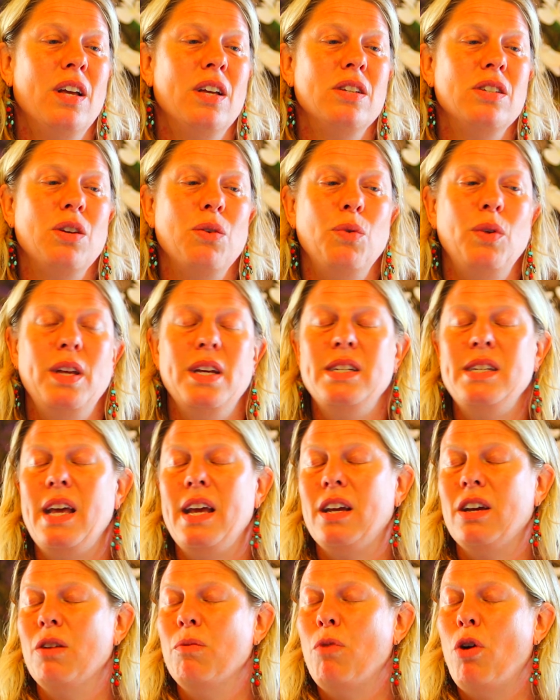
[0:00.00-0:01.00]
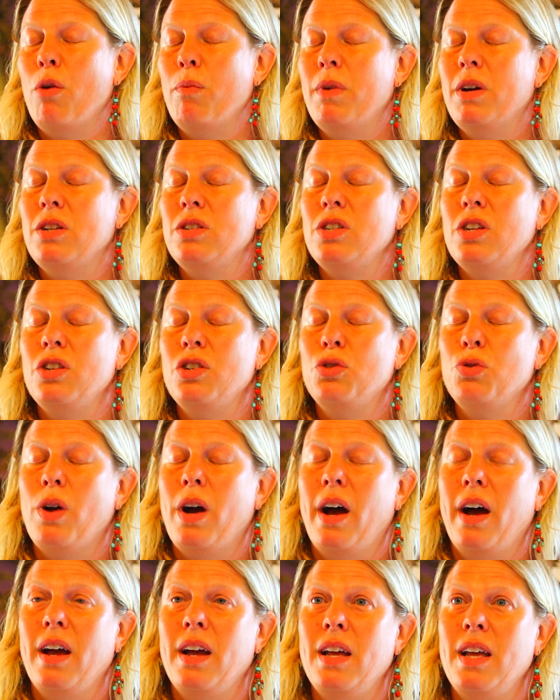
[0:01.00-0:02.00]
So really take a moment to
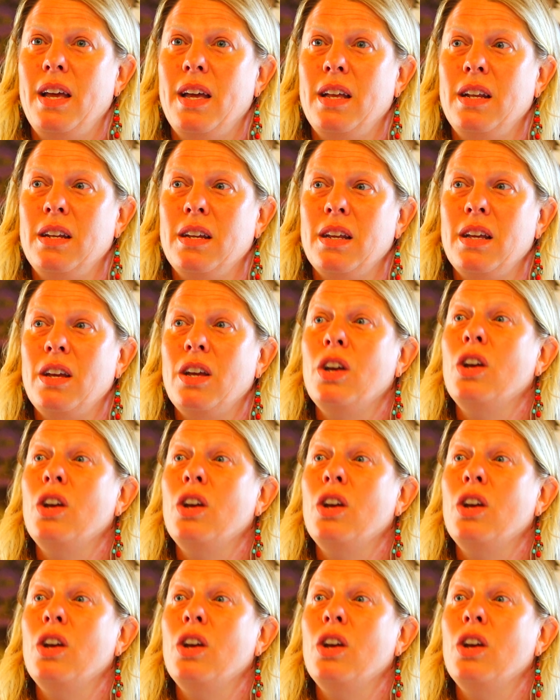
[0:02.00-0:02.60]
draw in